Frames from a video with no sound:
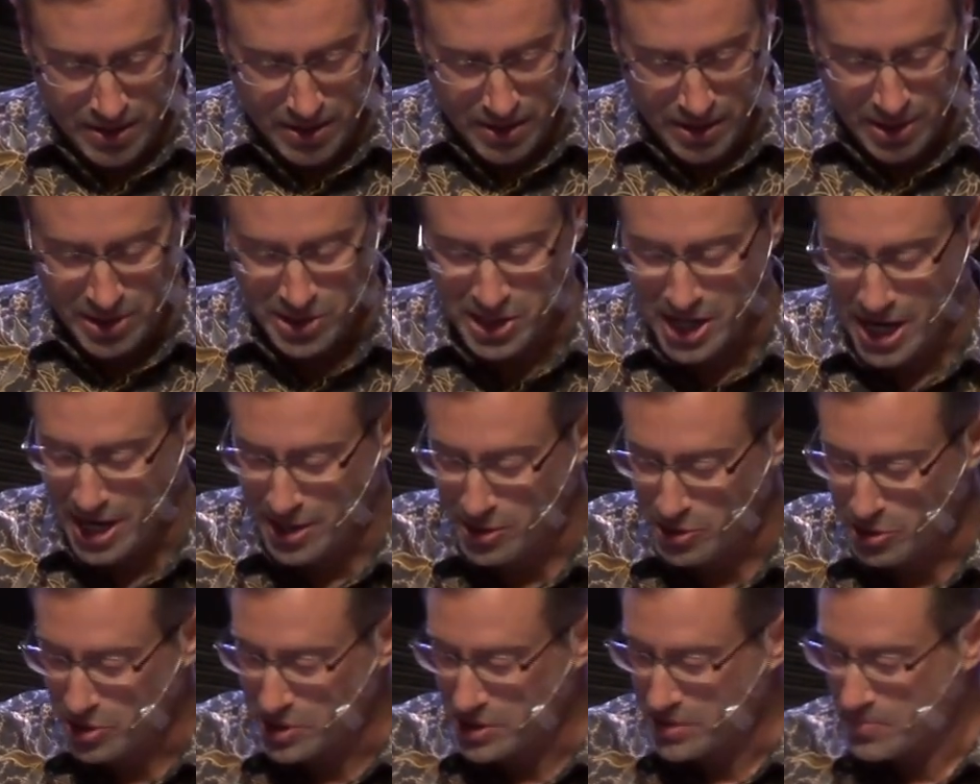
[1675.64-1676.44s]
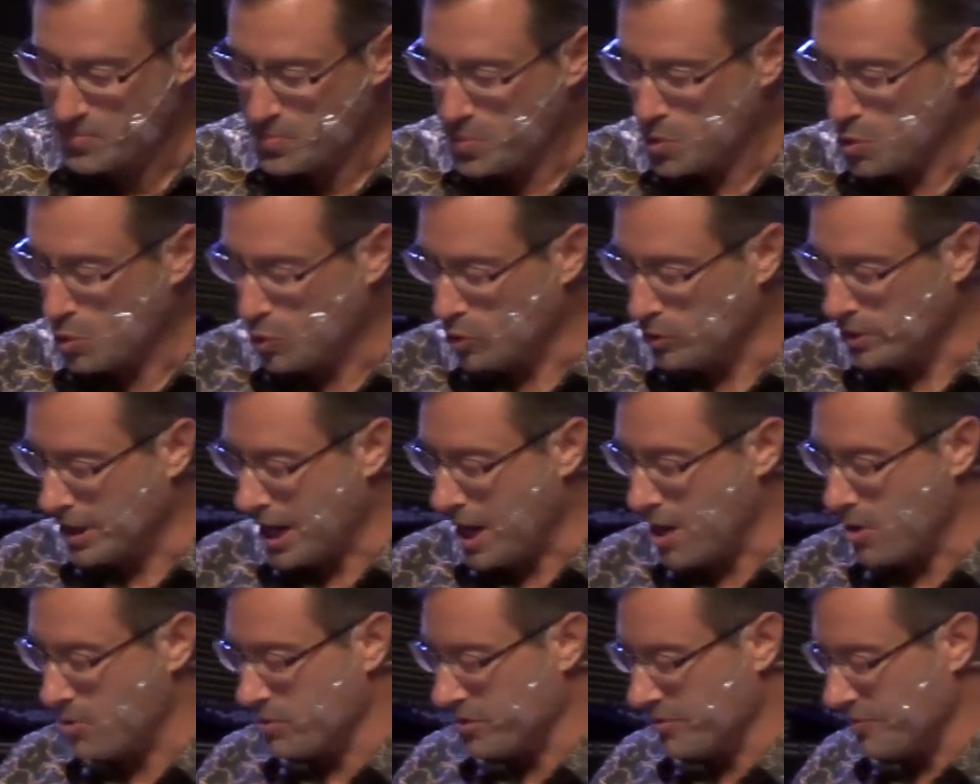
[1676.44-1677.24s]
Daniel is pulled
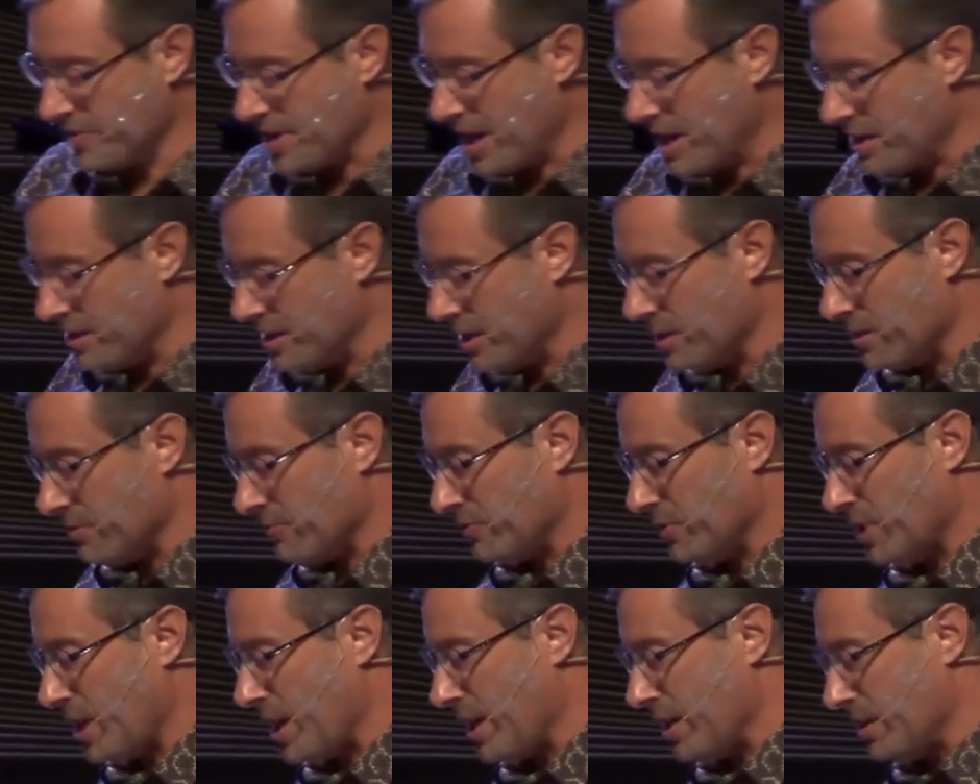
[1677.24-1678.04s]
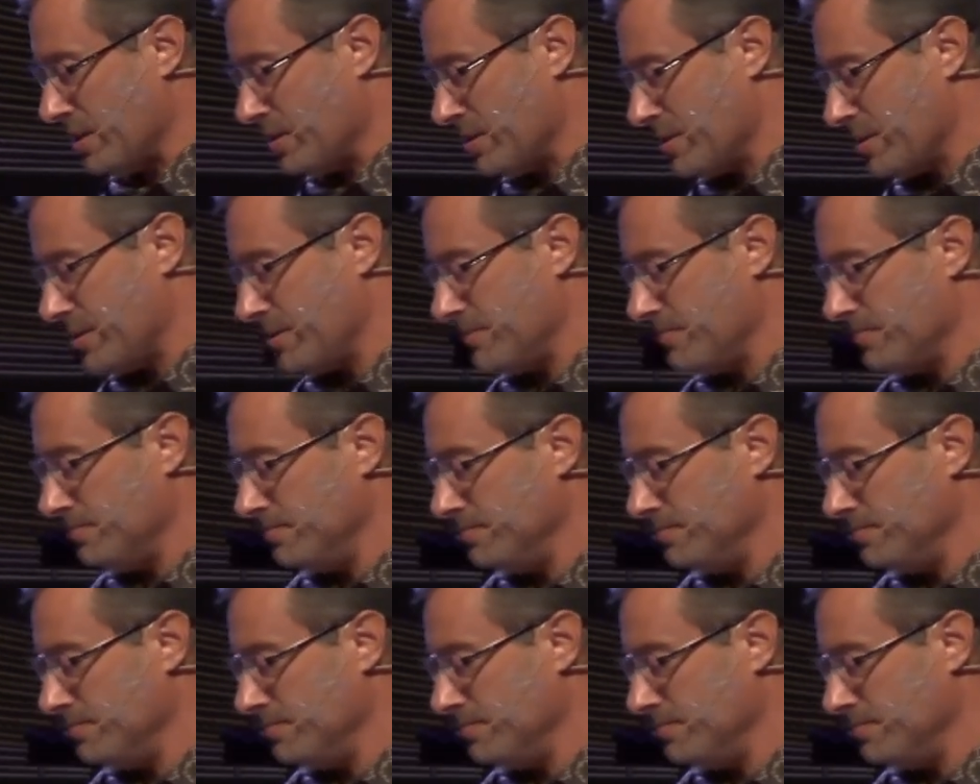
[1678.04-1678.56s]
out of that den of lions,